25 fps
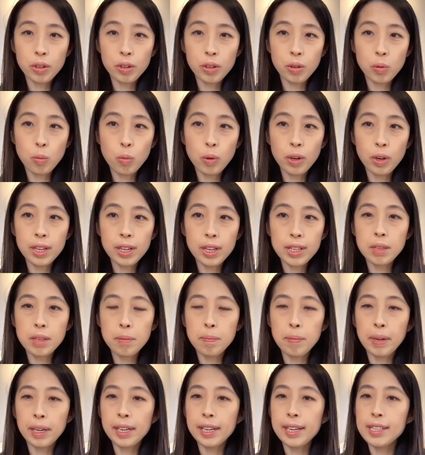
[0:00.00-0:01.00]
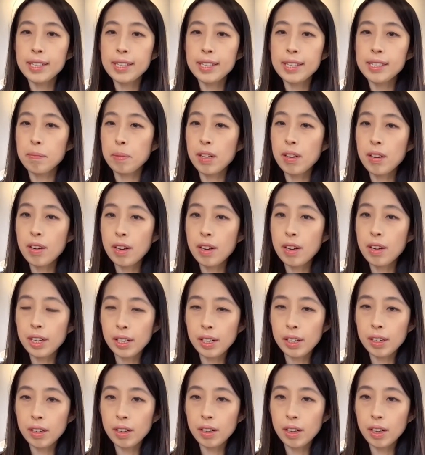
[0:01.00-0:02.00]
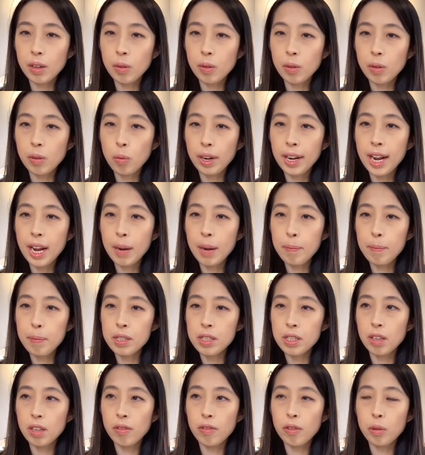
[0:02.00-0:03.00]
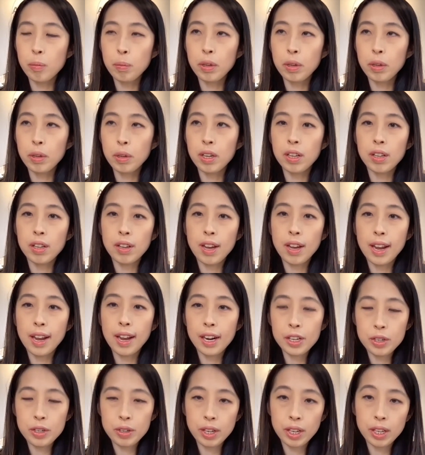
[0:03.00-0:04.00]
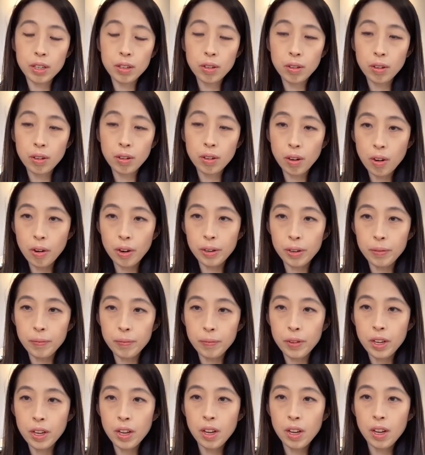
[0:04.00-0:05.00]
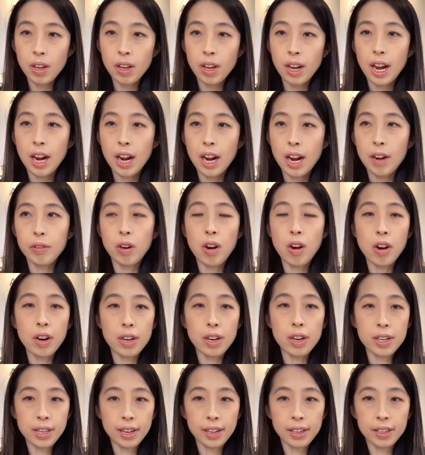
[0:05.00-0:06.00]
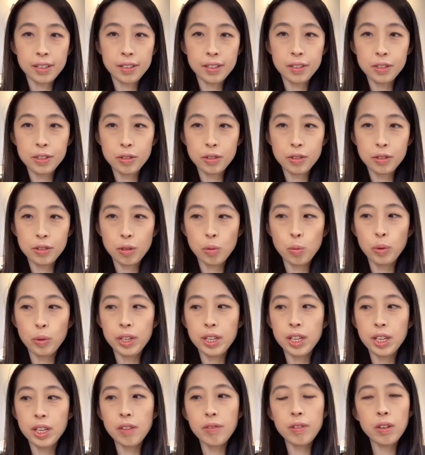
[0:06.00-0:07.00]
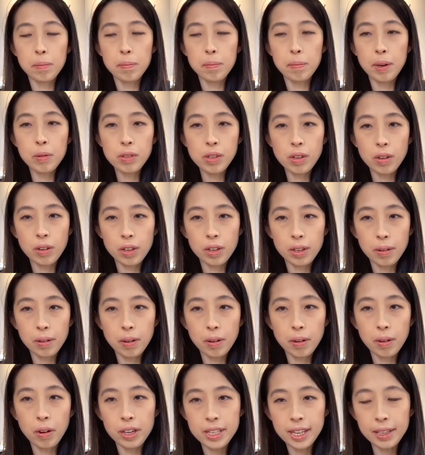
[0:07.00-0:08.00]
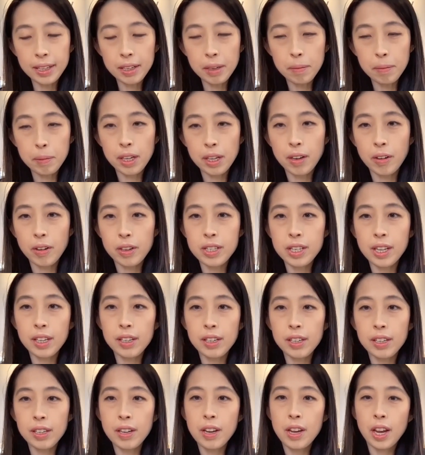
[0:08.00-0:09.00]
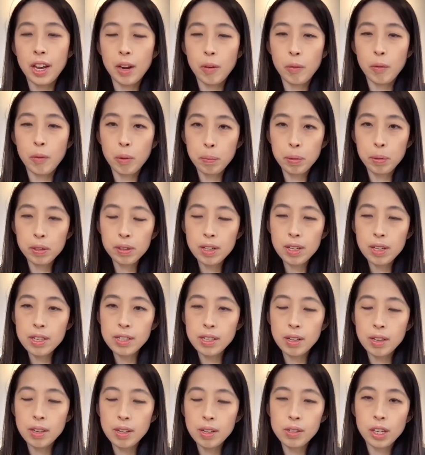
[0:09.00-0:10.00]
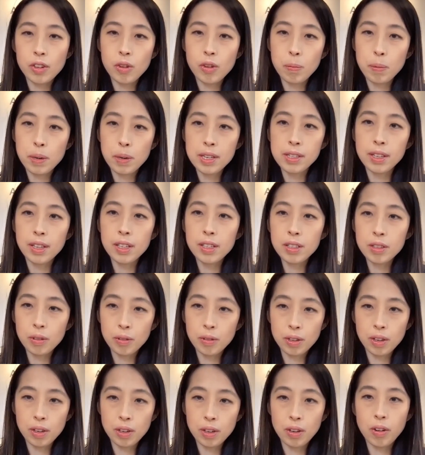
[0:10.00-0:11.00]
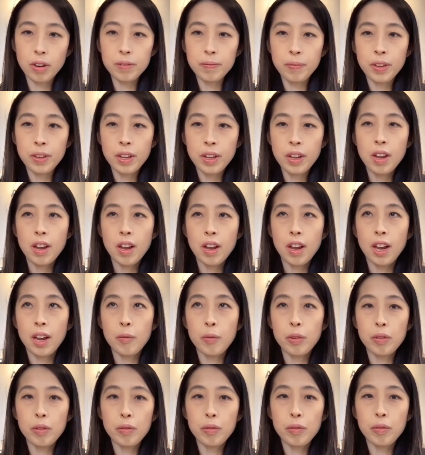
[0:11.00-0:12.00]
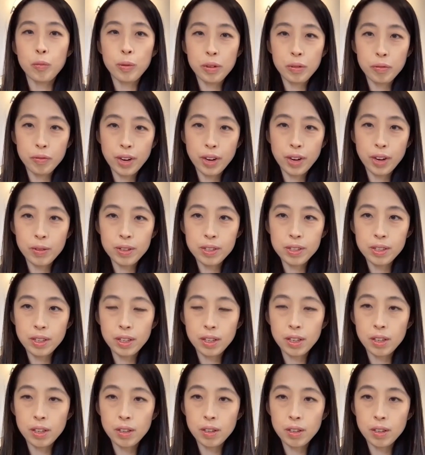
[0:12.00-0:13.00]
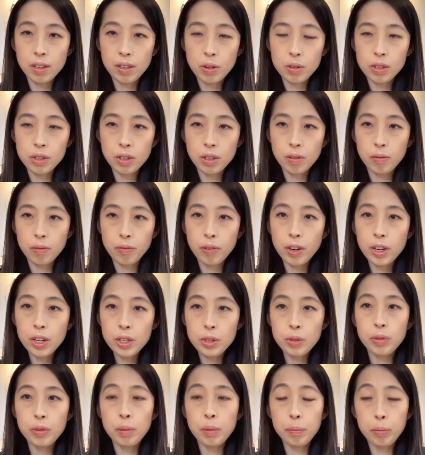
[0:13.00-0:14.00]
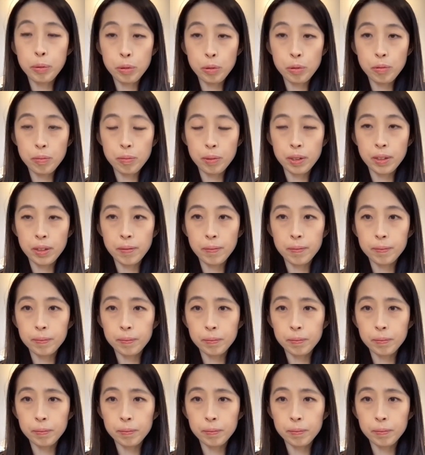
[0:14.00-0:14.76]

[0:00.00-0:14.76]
to know what is the mechanism behind it and what happens if you put it actually into the heart after a heart attack. So we give the mouse heart a heart attack, a mini heart attack, and we put these cells, HVPs, into the heart. And what we found is that there's a functional improvement